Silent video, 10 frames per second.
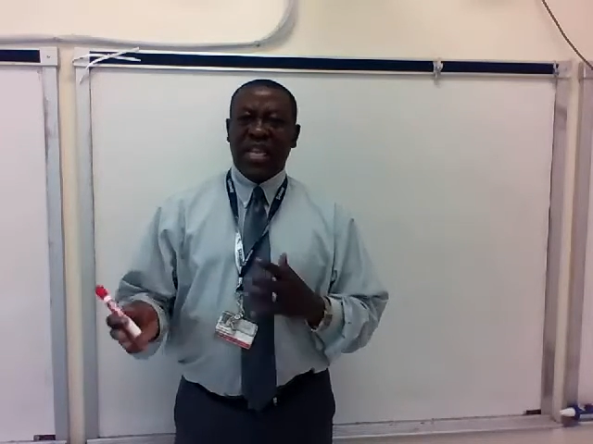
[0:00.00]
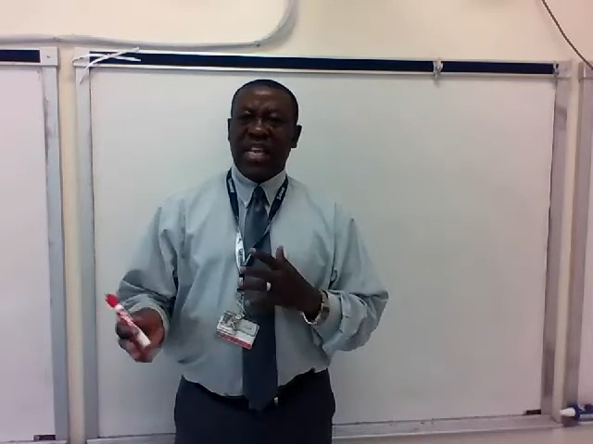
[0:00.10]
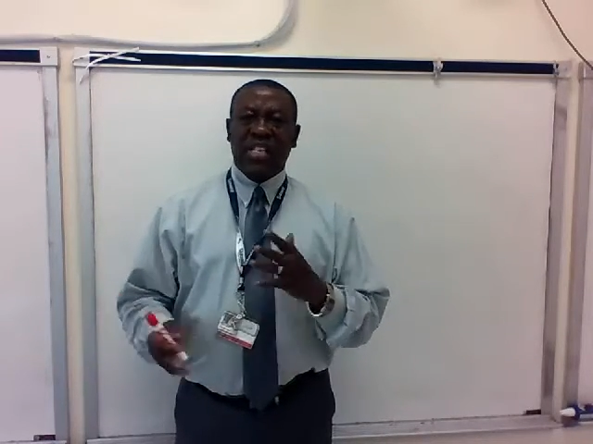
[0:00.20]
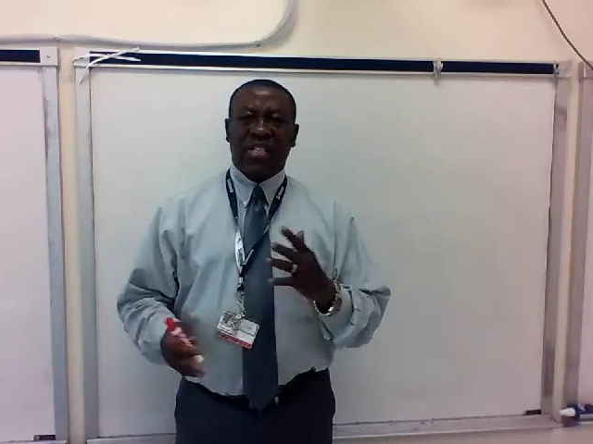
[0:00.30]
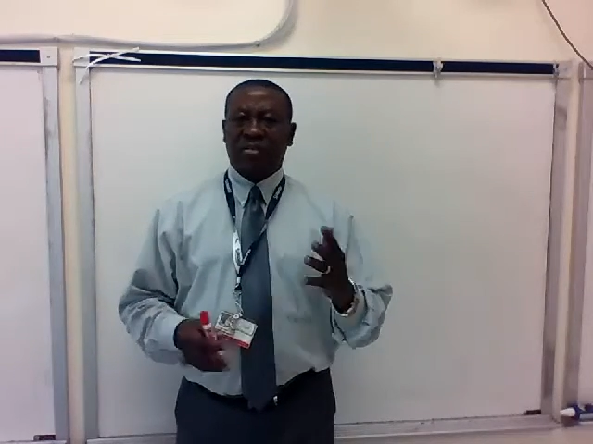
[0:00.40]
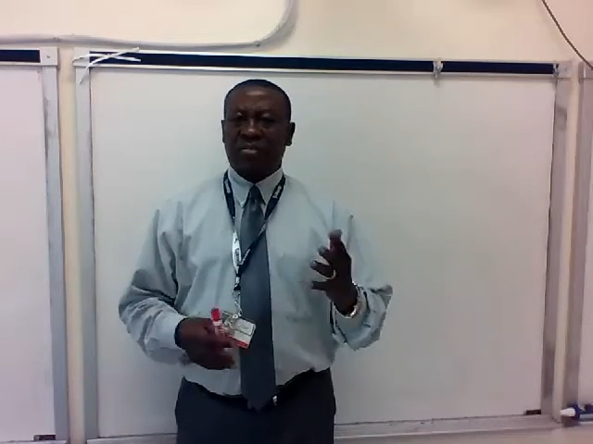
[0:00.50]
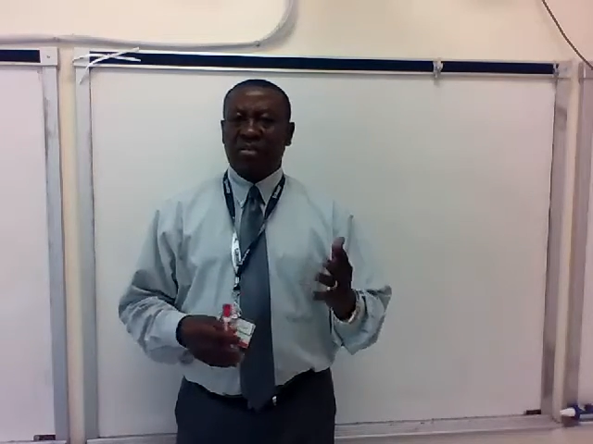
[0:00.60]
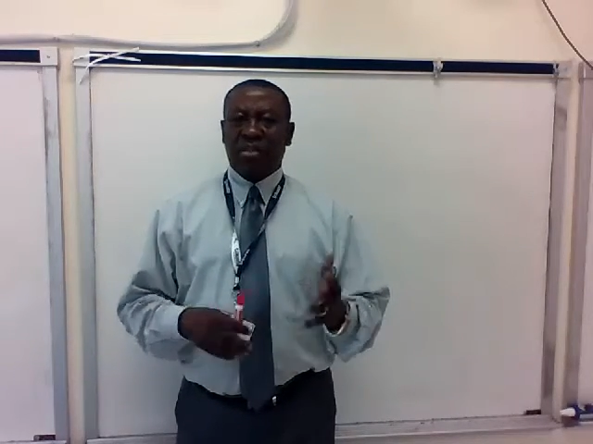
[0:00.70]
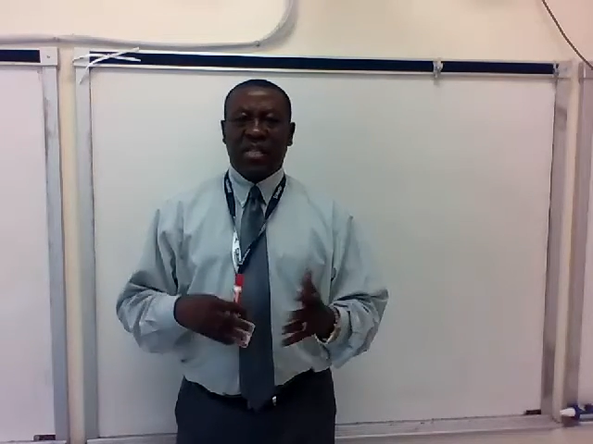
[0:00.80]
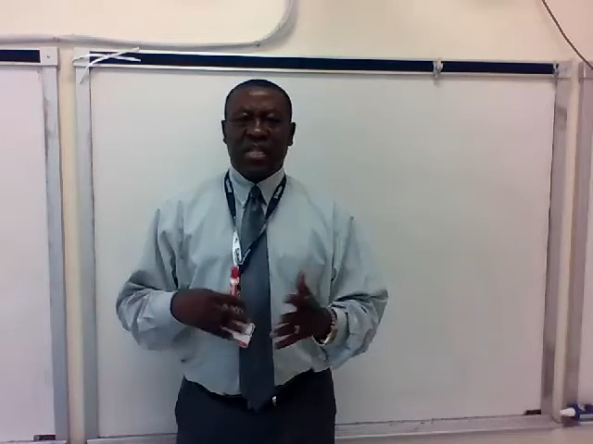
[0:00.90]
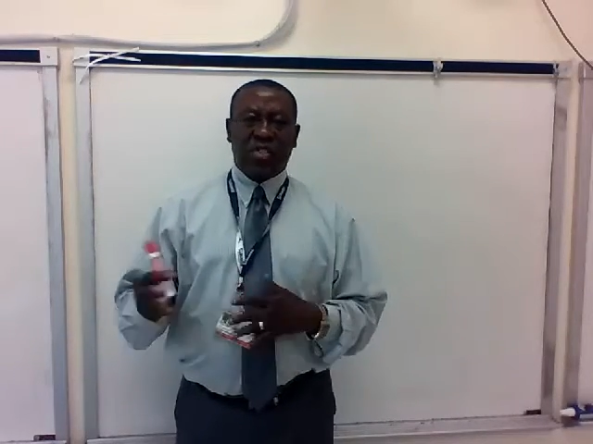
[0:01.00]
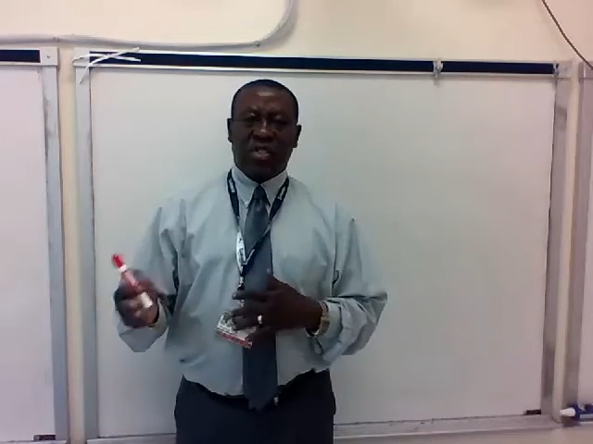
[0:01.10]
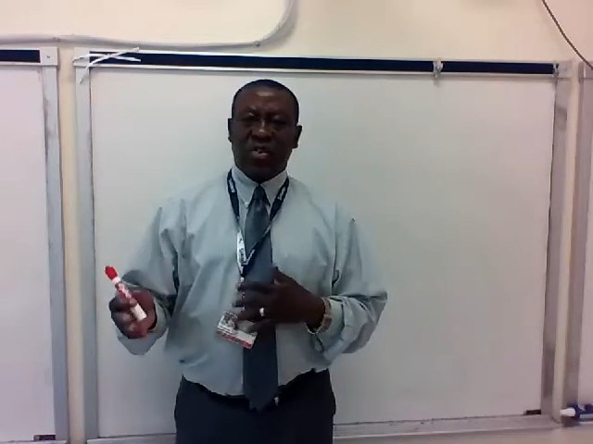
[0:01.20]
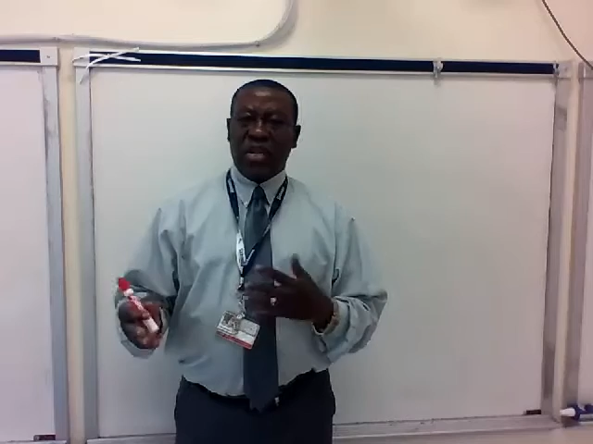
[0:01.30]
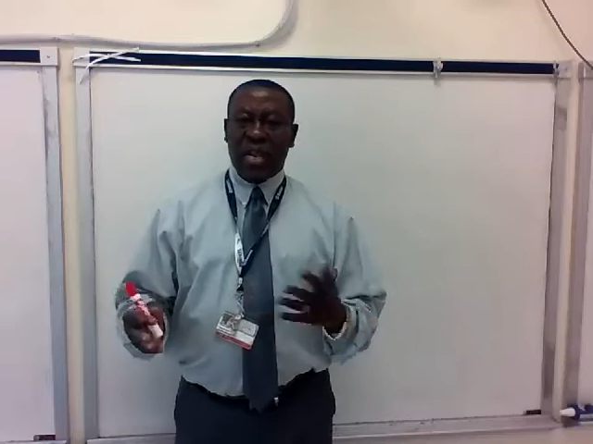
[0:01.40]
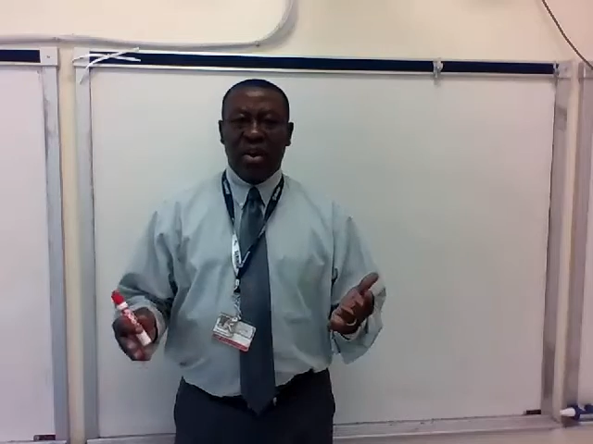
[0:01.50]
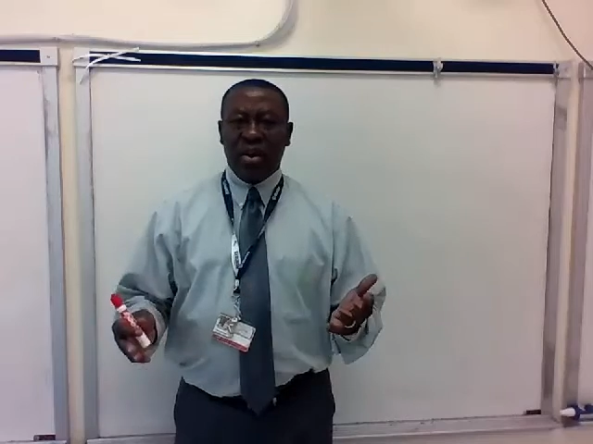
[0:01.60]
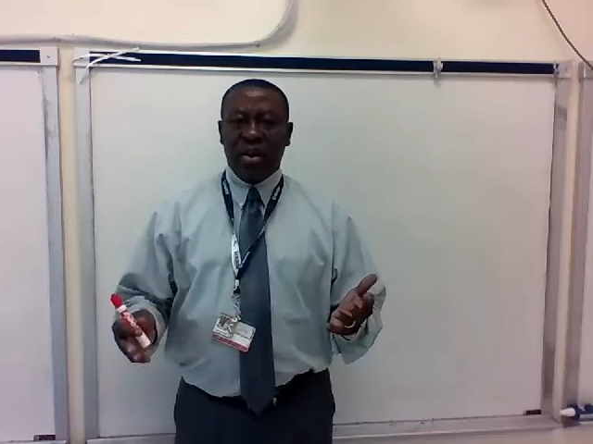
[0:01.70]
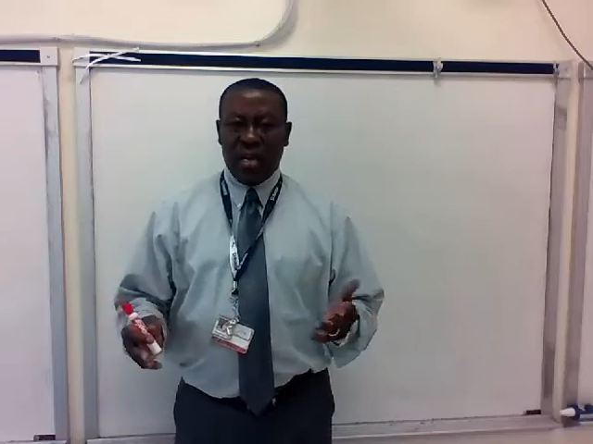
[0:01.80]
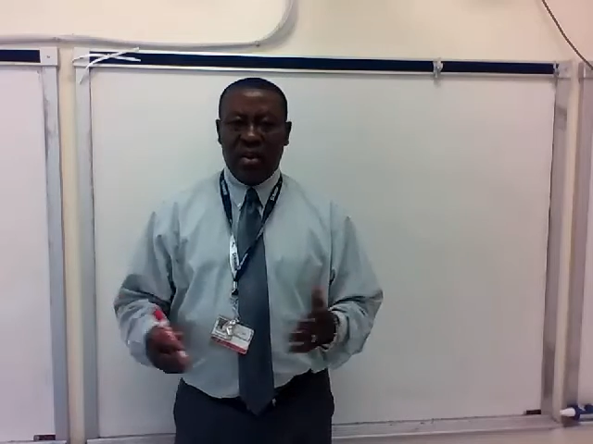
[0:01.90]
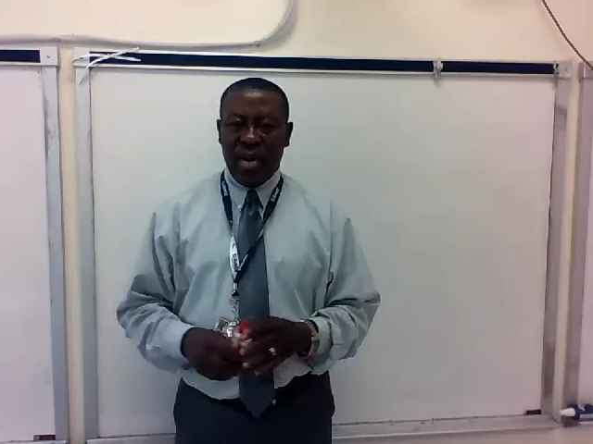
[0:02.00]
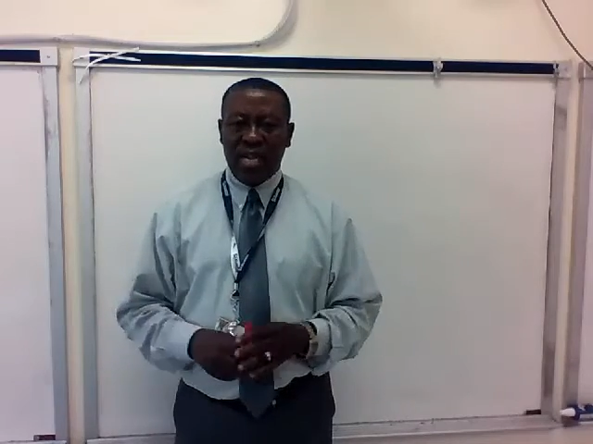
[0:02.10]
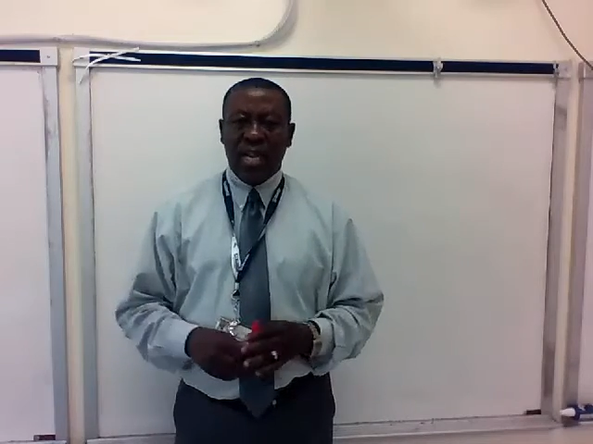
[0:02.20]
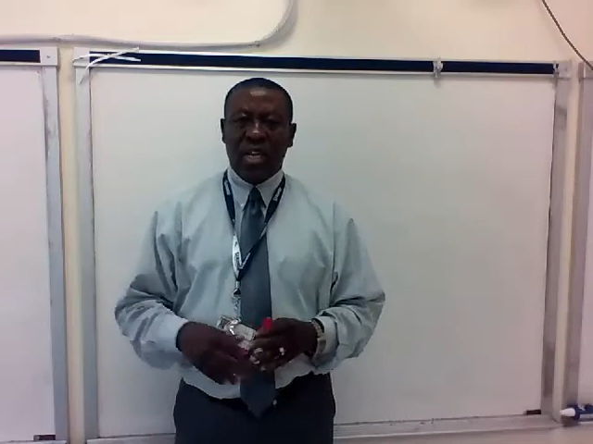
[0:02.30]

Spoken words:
gets so chaotic, all right?